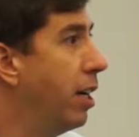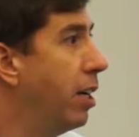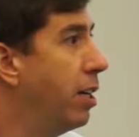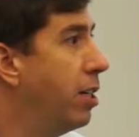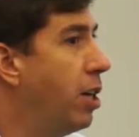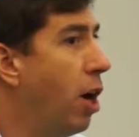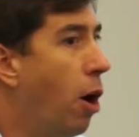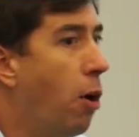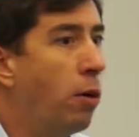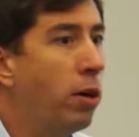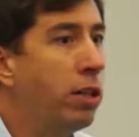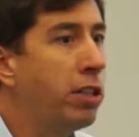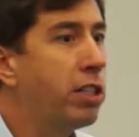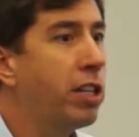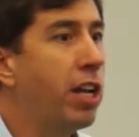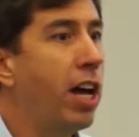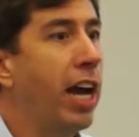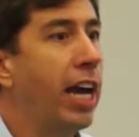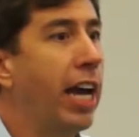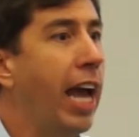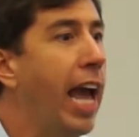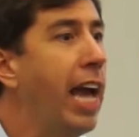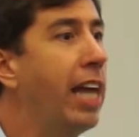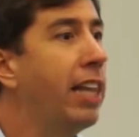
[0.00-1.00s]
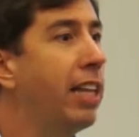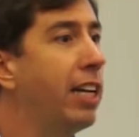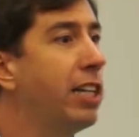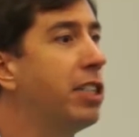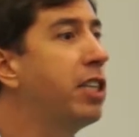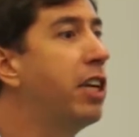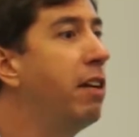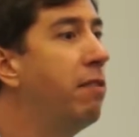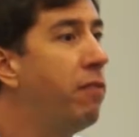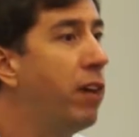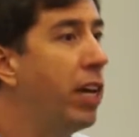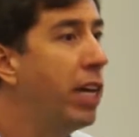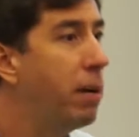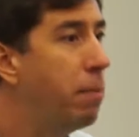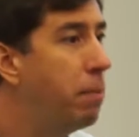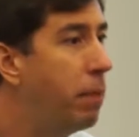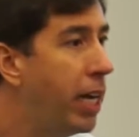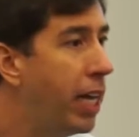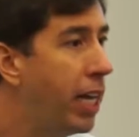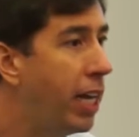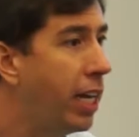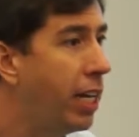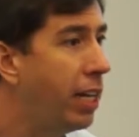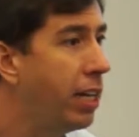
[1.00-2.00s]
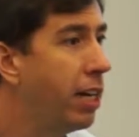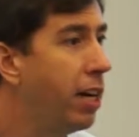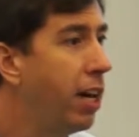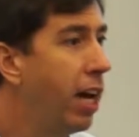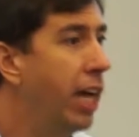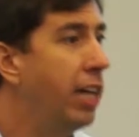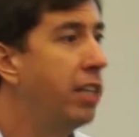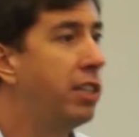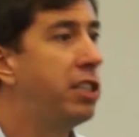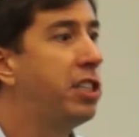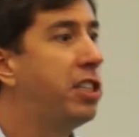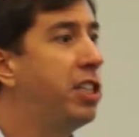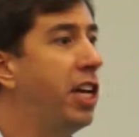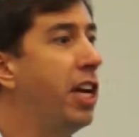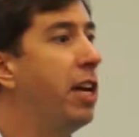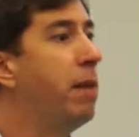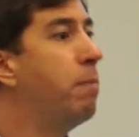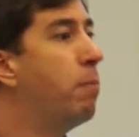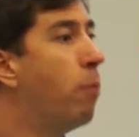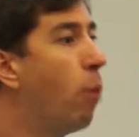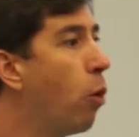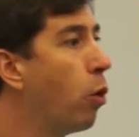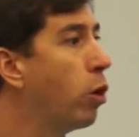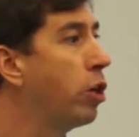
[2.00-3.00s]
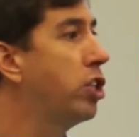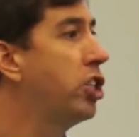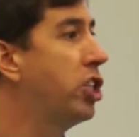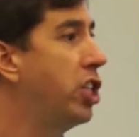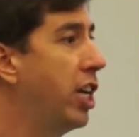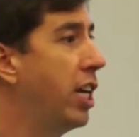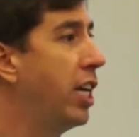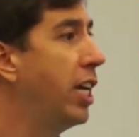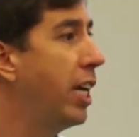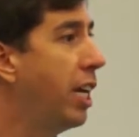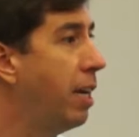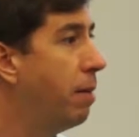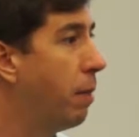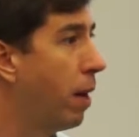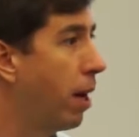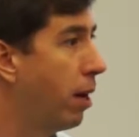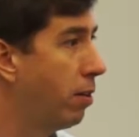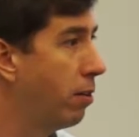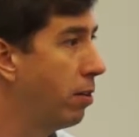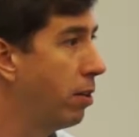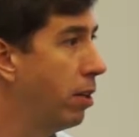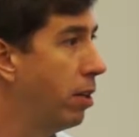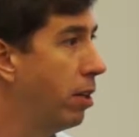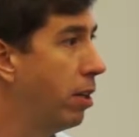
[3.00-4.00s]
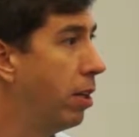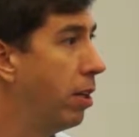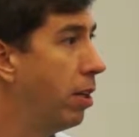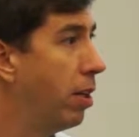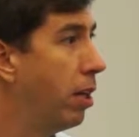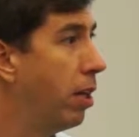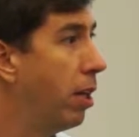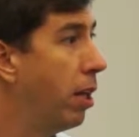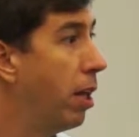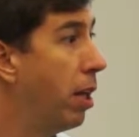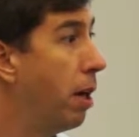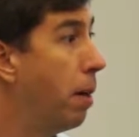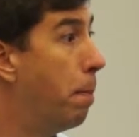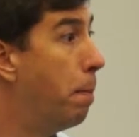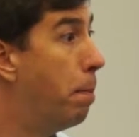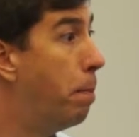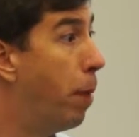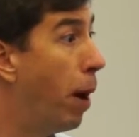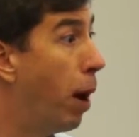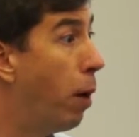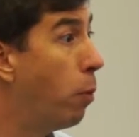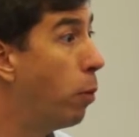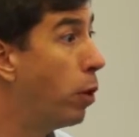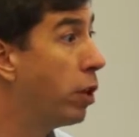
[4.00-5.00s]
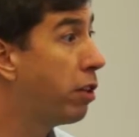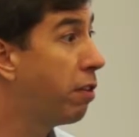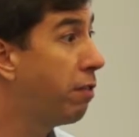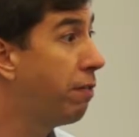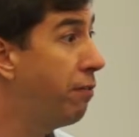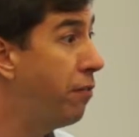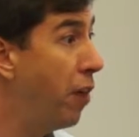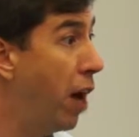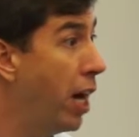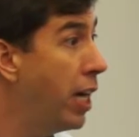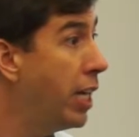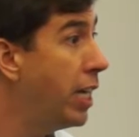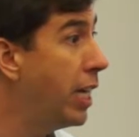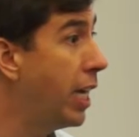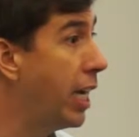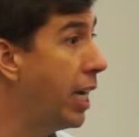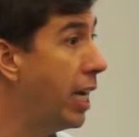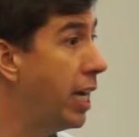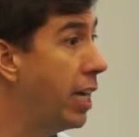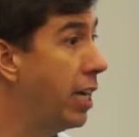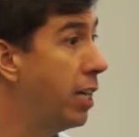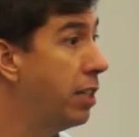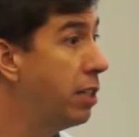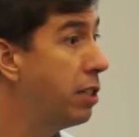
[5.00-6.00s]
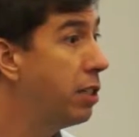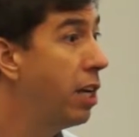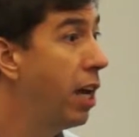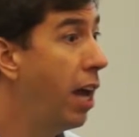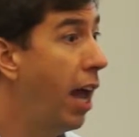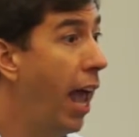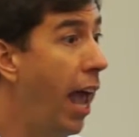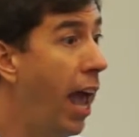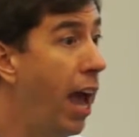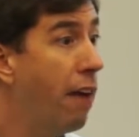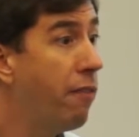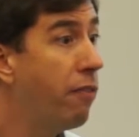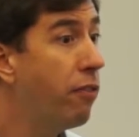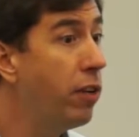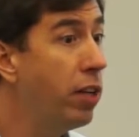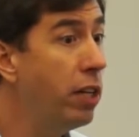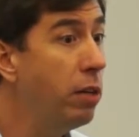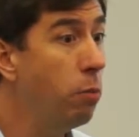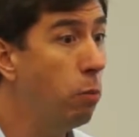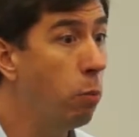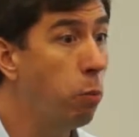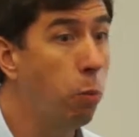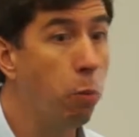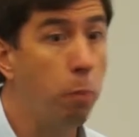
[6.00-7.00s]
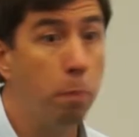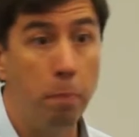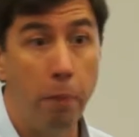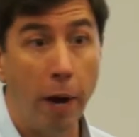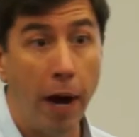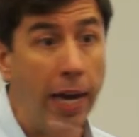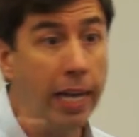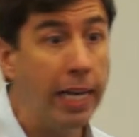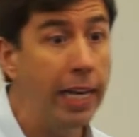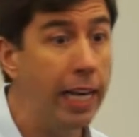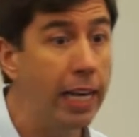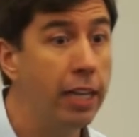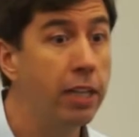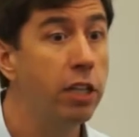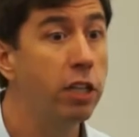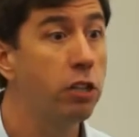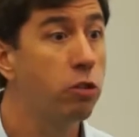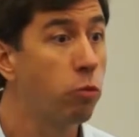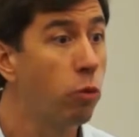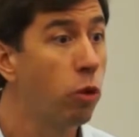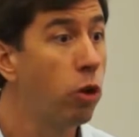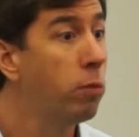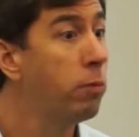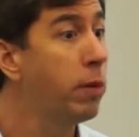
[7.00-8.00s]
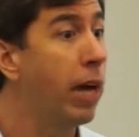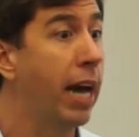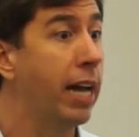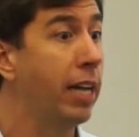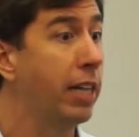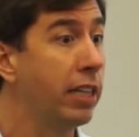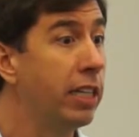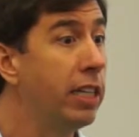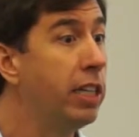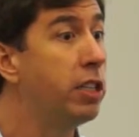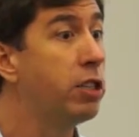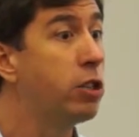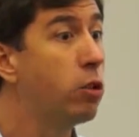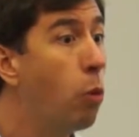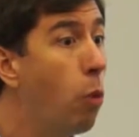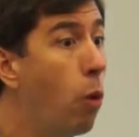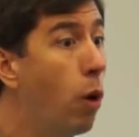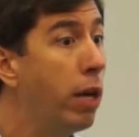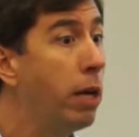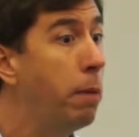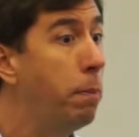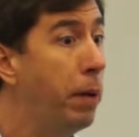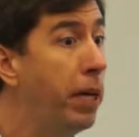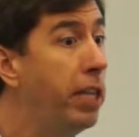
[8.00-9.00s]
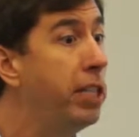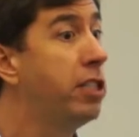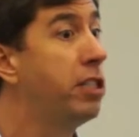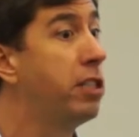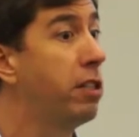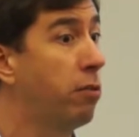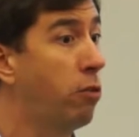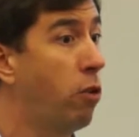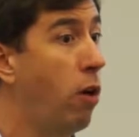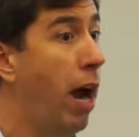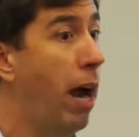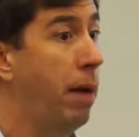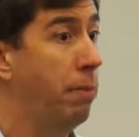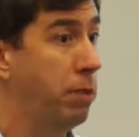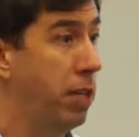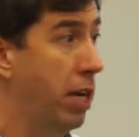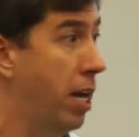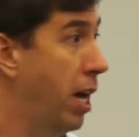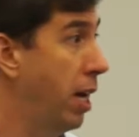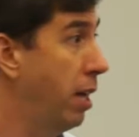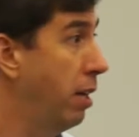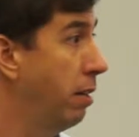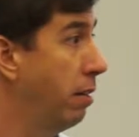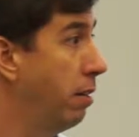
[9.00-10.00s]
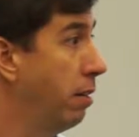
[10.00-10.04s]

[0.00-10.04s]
No one's like, hey, let's convene a meeting and send more shitty email. But what's funny is everybody in this room got at least 20 pieces of crap today.